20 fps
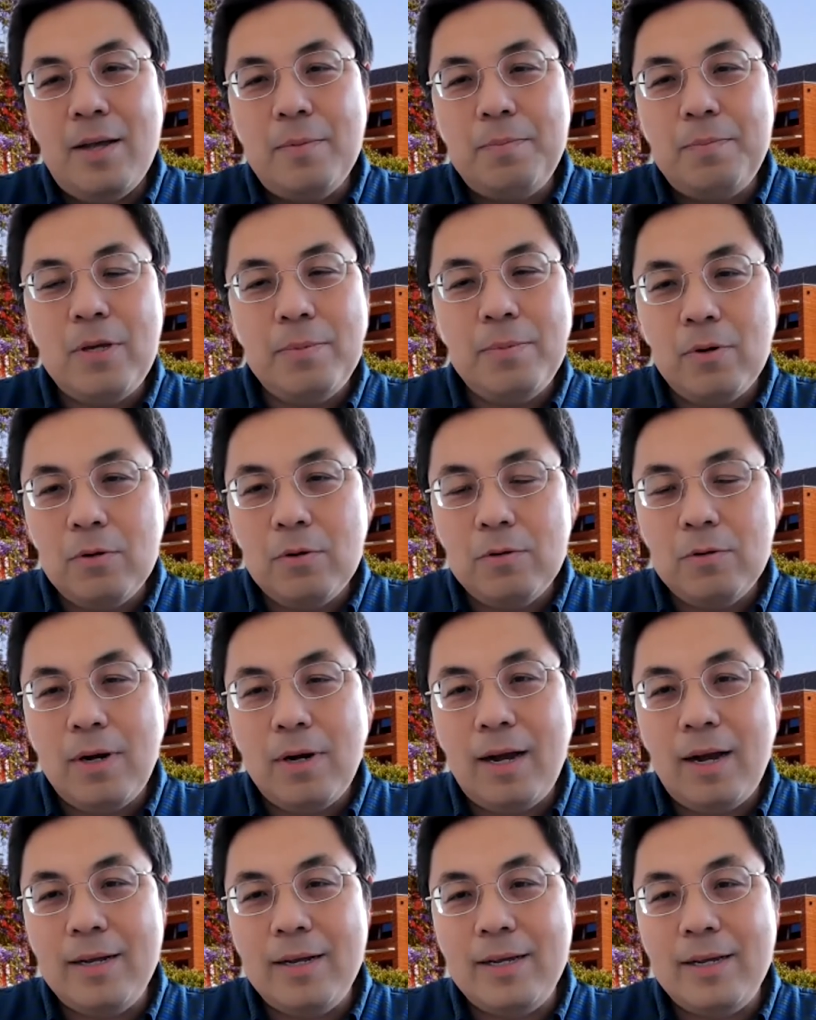People who
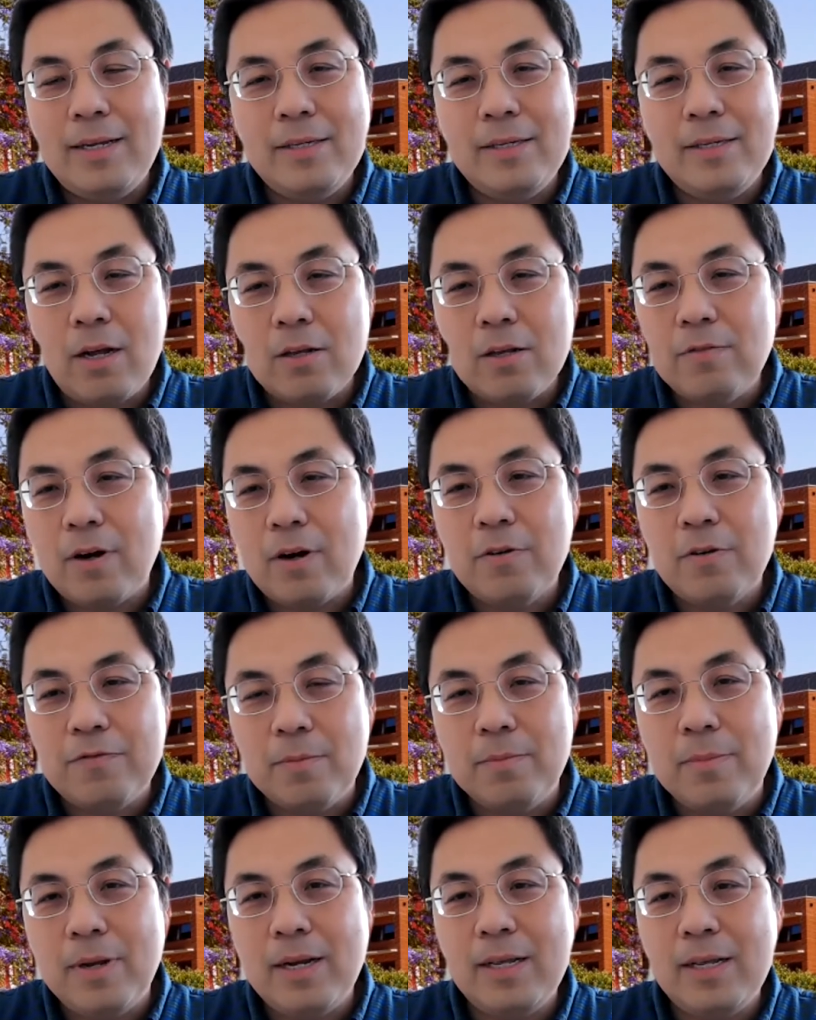are not very
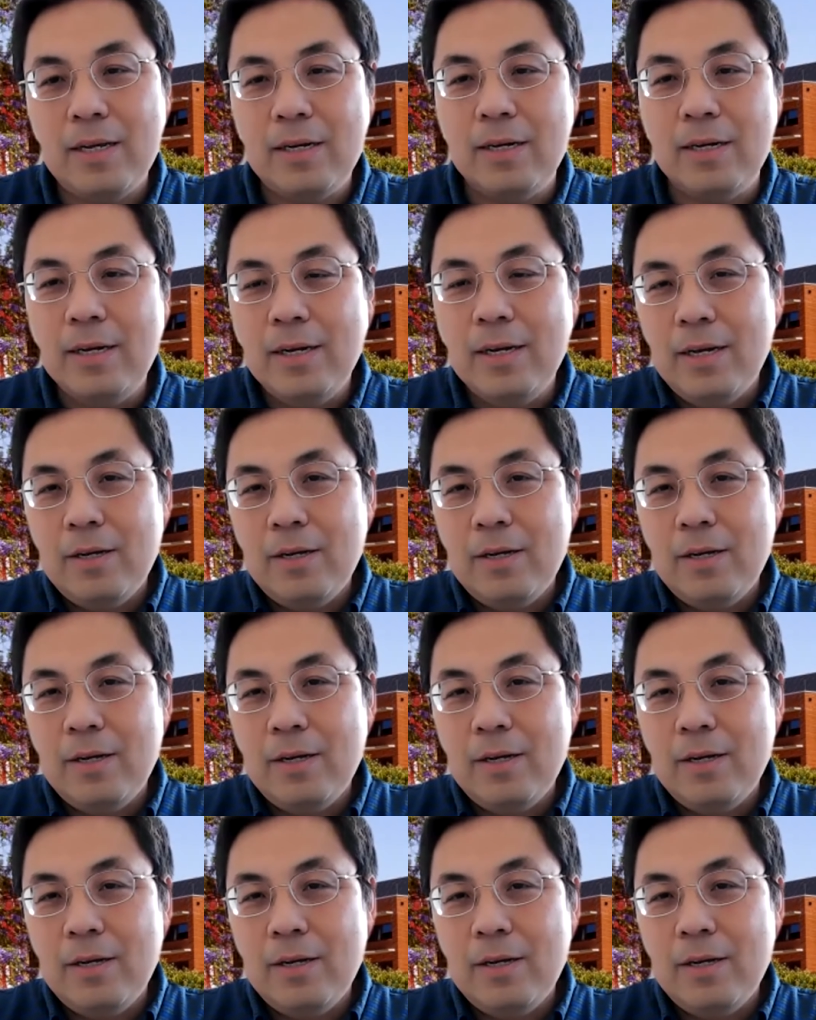familiar